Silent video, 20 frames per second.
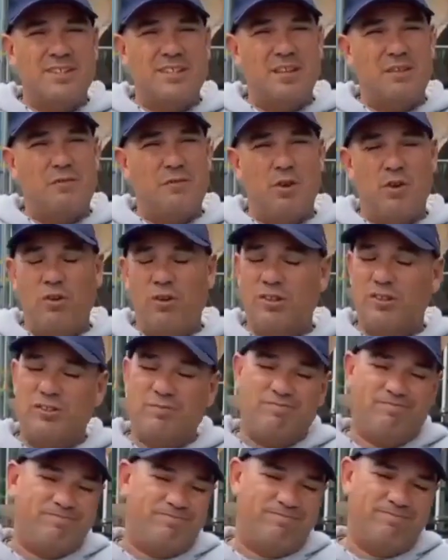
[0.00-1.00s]
stay focused,
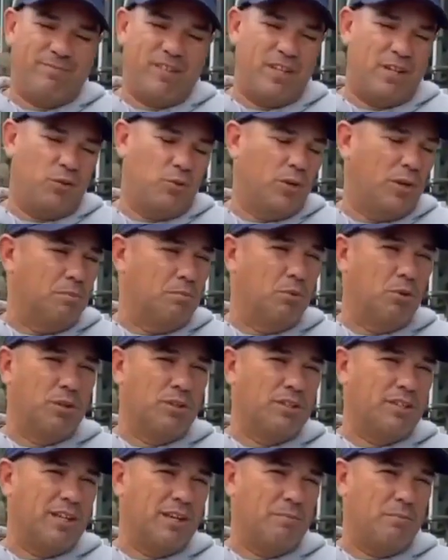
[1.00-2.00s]
take it one ball at
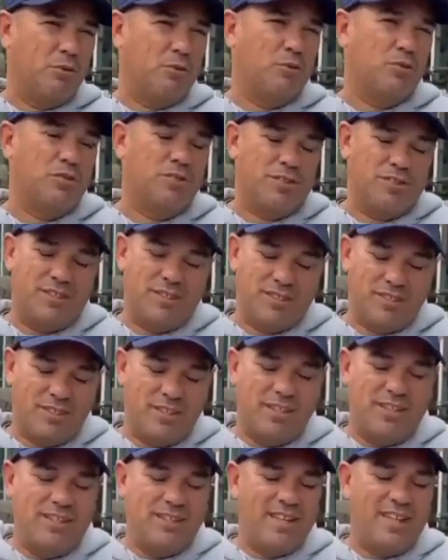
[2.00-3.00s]
a time, because
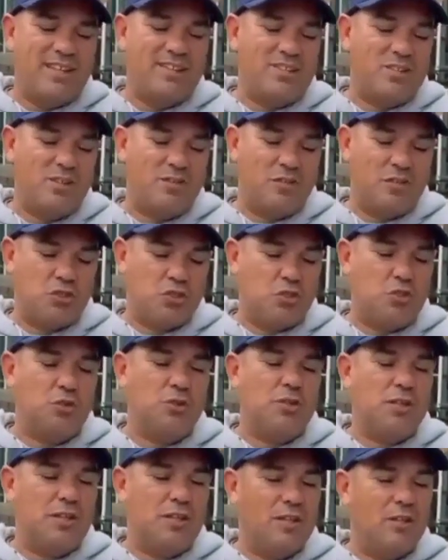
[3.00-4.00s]
the intensity of the
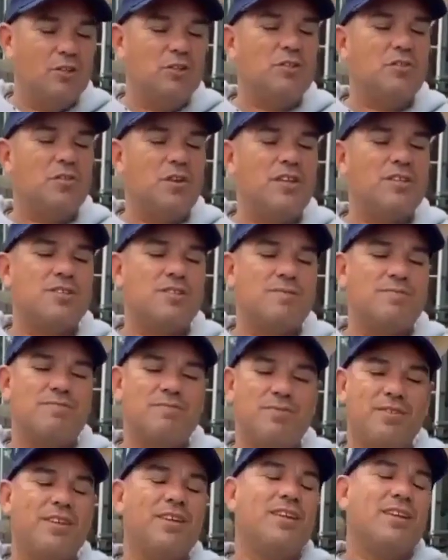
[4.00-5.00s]
scrutiny in those events
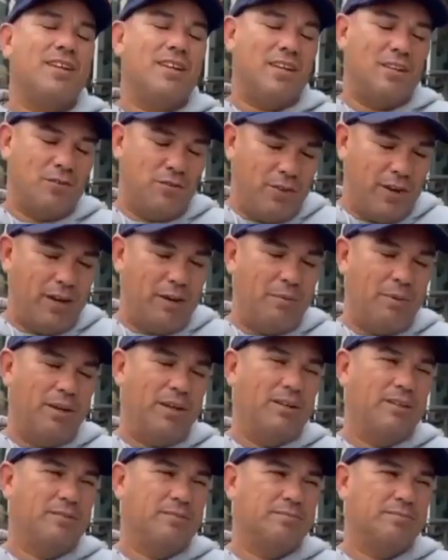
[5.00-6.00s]
is very big.